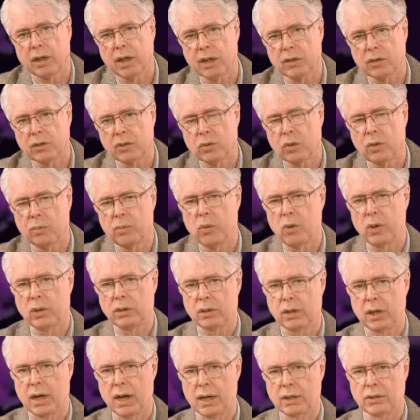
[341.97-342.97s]
gets to a
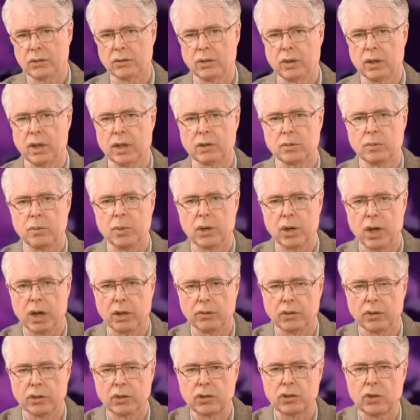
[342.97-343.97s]
point that actually has been
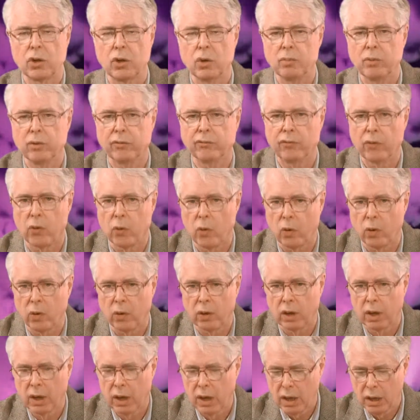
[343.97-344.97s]
on this show
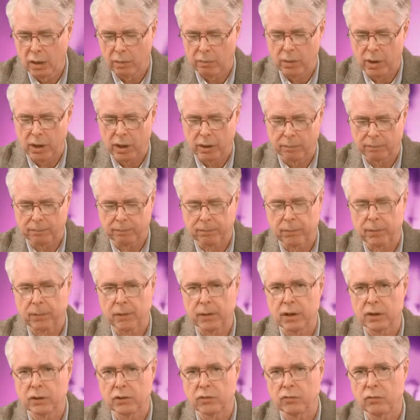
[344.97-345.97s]
before, but
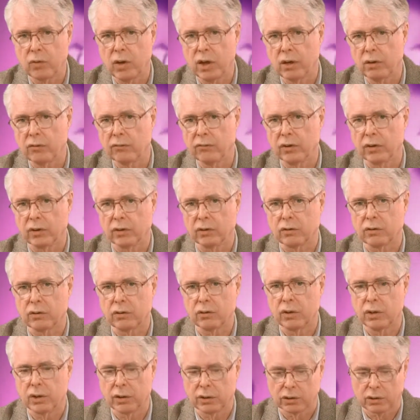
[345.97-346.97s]
it's relevant
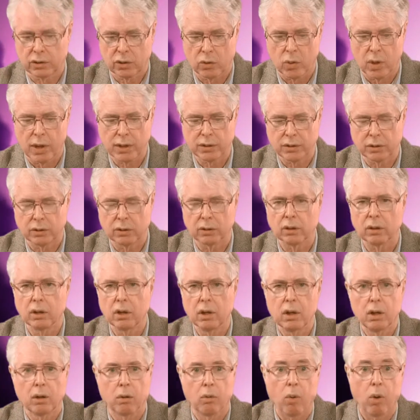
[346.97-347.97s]
to this question.
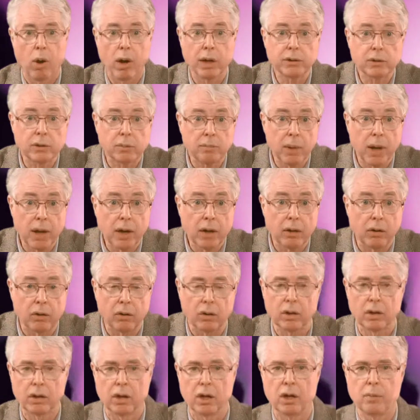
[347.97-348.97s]
What's
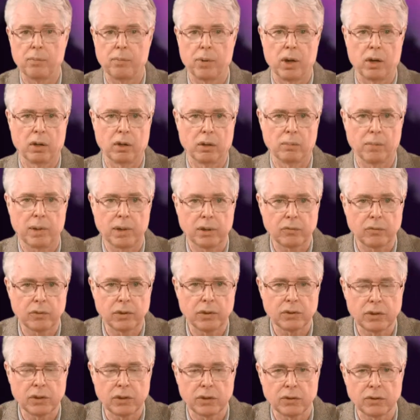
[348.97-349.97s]
better, a
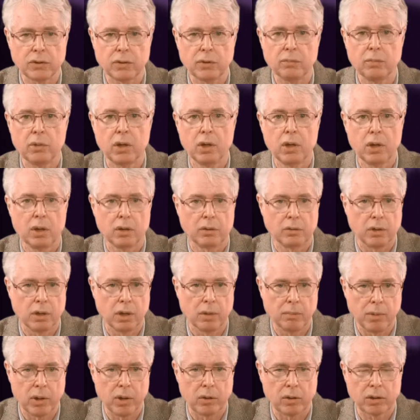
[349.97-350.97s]
parliamentary system,
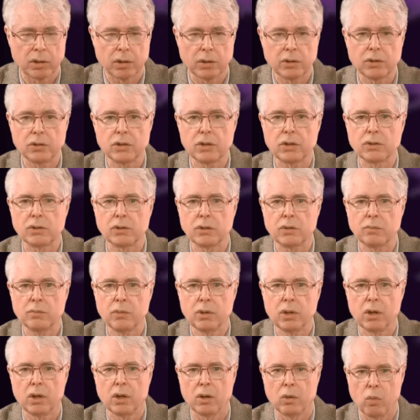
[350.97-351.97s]
the American
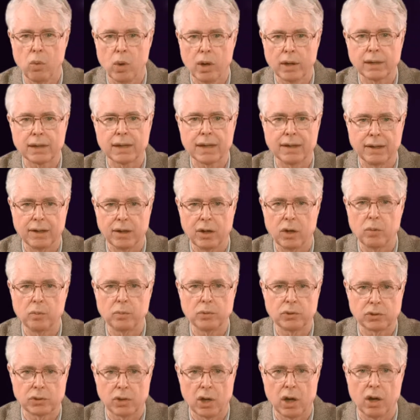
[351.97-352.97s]
system? What can
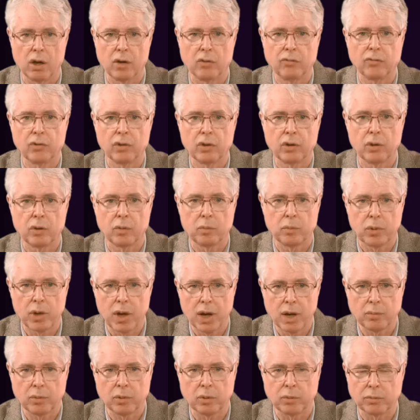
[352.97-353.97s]
help solve
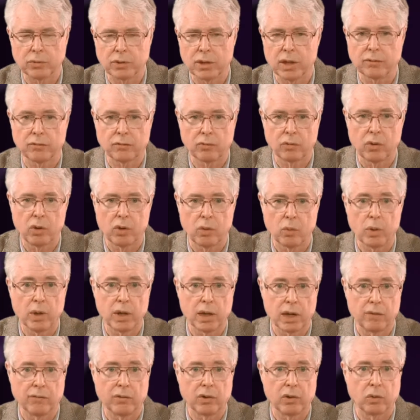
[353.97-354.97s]
problems? After all,
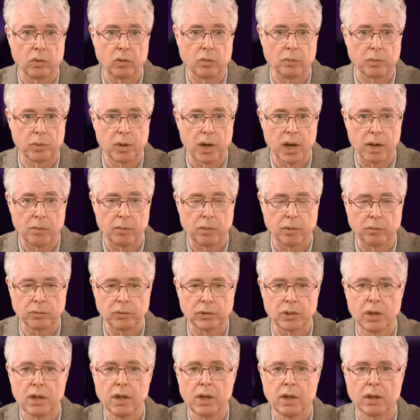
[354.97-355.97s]
we have our own
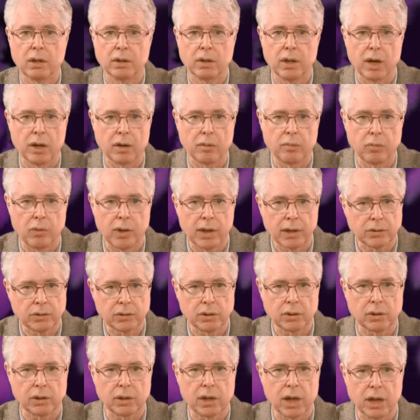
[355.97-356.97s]
problems. Not a
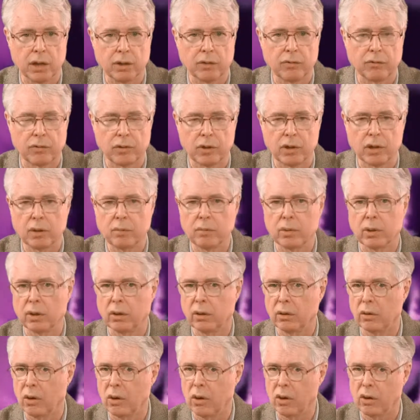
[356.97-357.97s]
Brexit kind of thing,
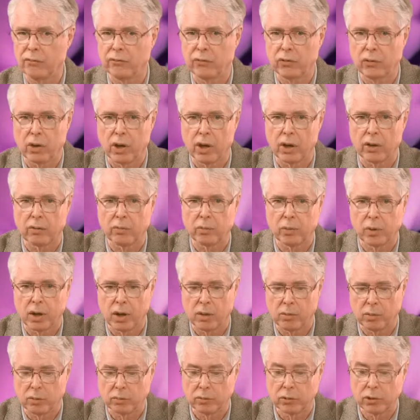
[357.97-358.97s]
but an awful lot of
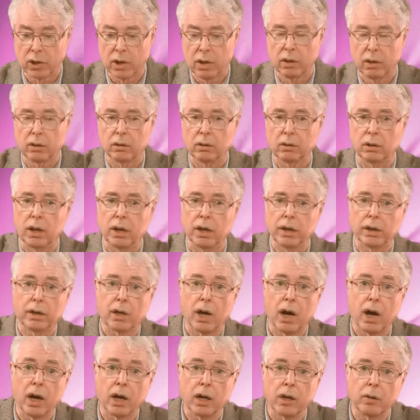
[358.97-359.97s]
problems
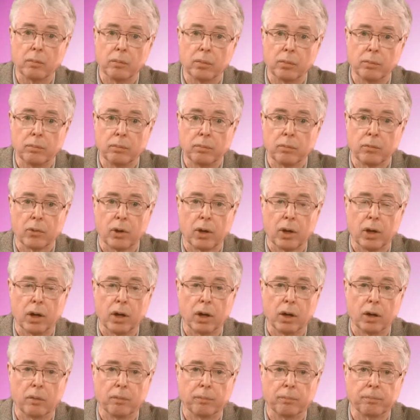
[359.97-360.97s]
like high
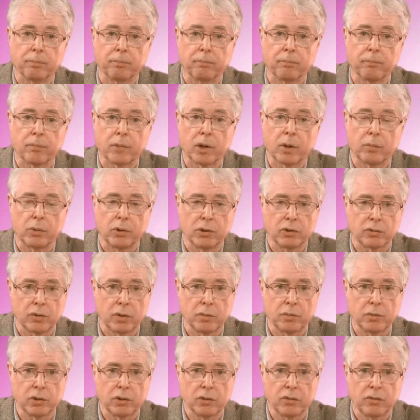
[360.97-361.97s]
um,
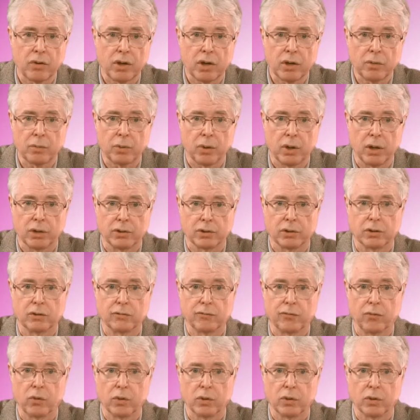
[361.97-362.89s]
prescription drug prices,